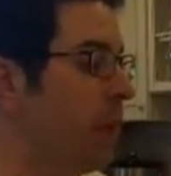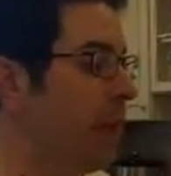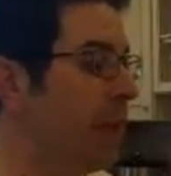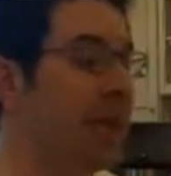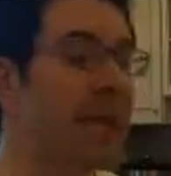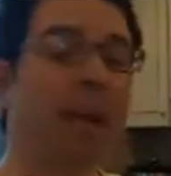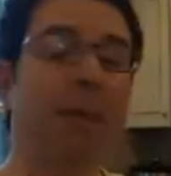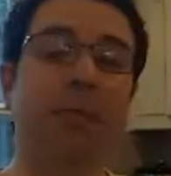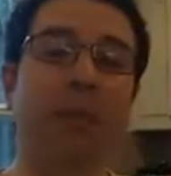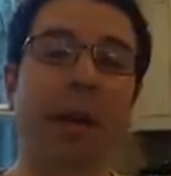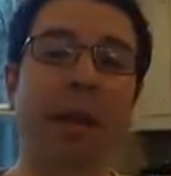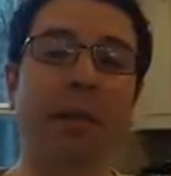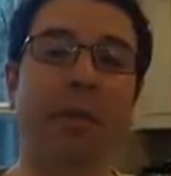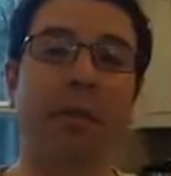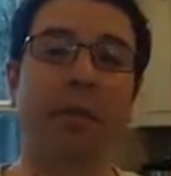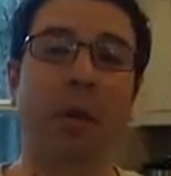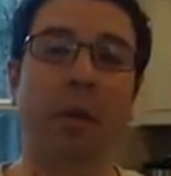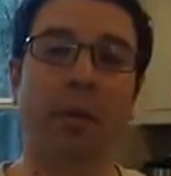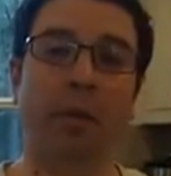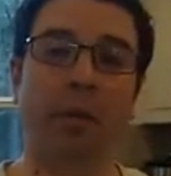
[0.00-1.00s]
keep
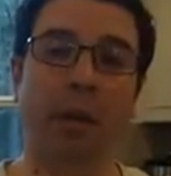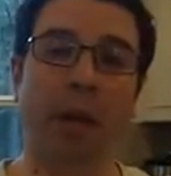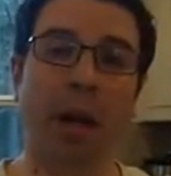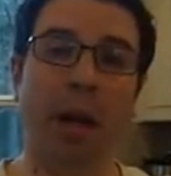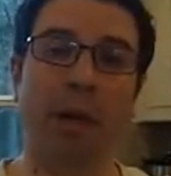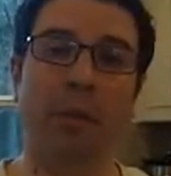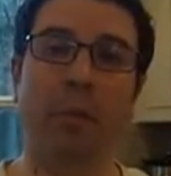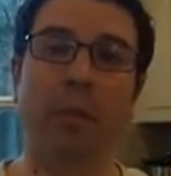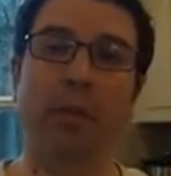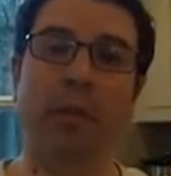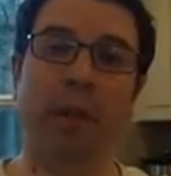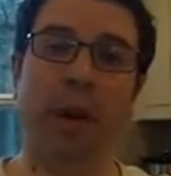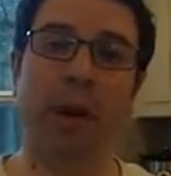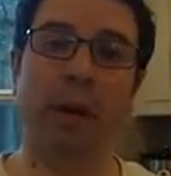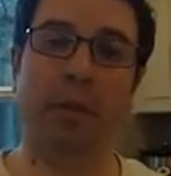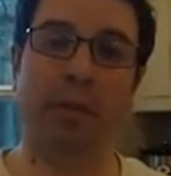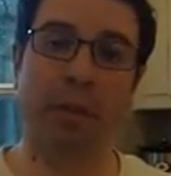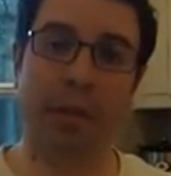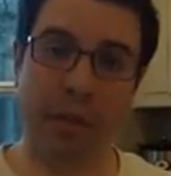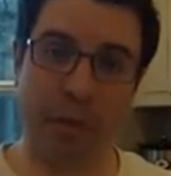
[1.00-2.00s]
tension on the line when you've got
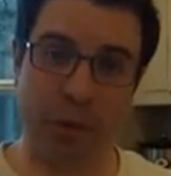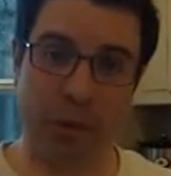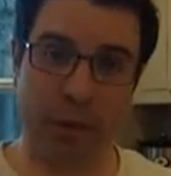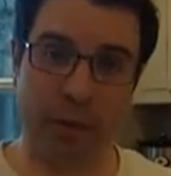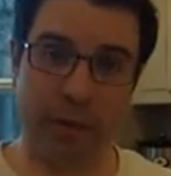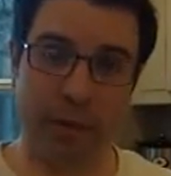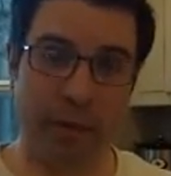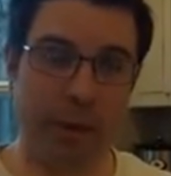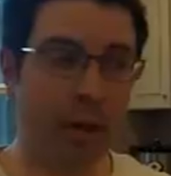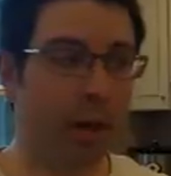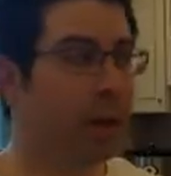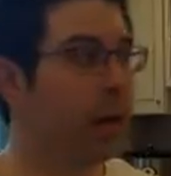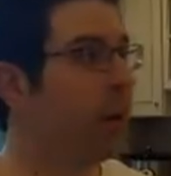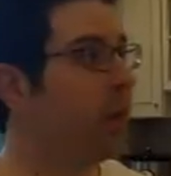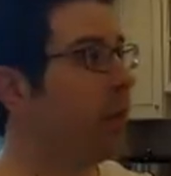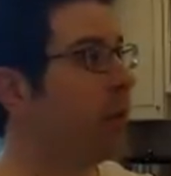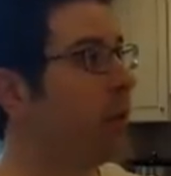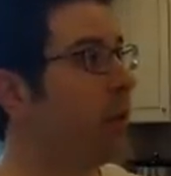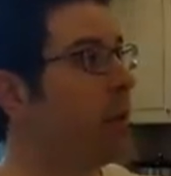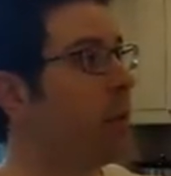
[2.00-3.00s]
a fish hooked.
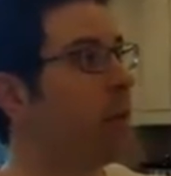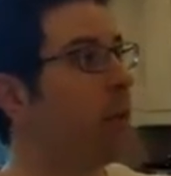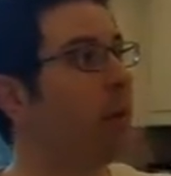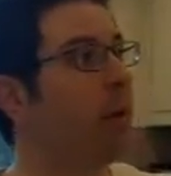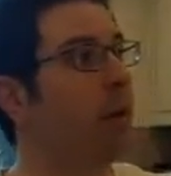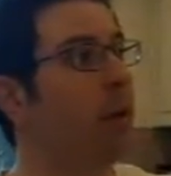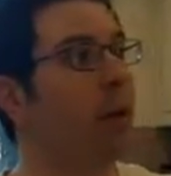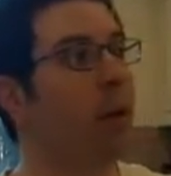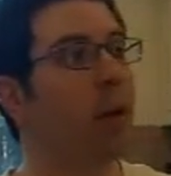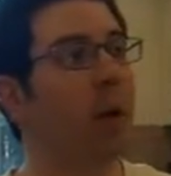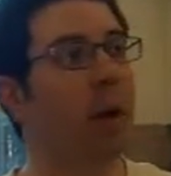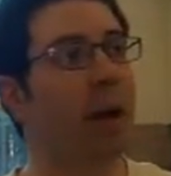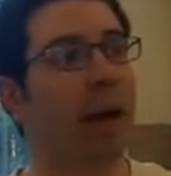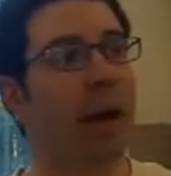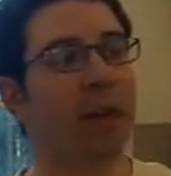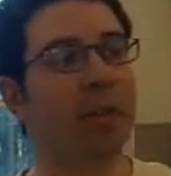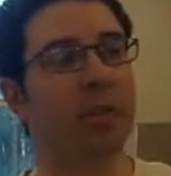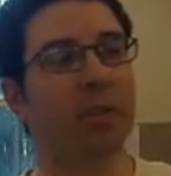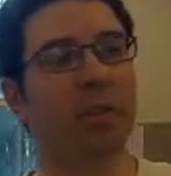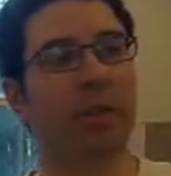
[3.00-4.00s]
So an
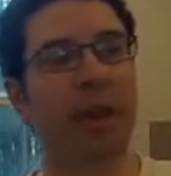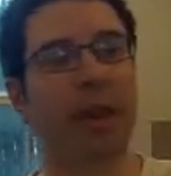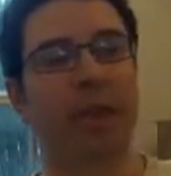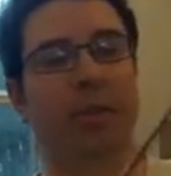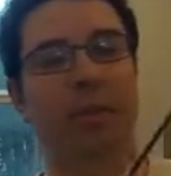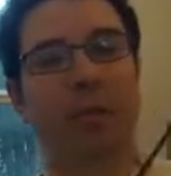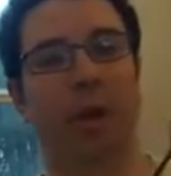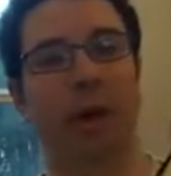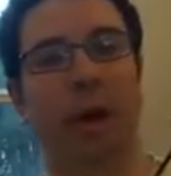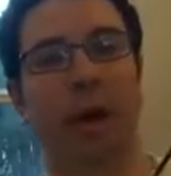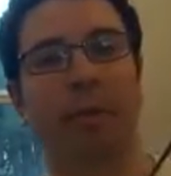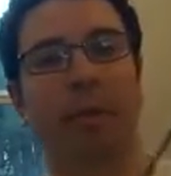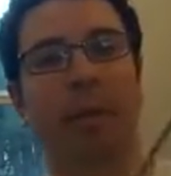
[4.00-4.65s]
extra fast rod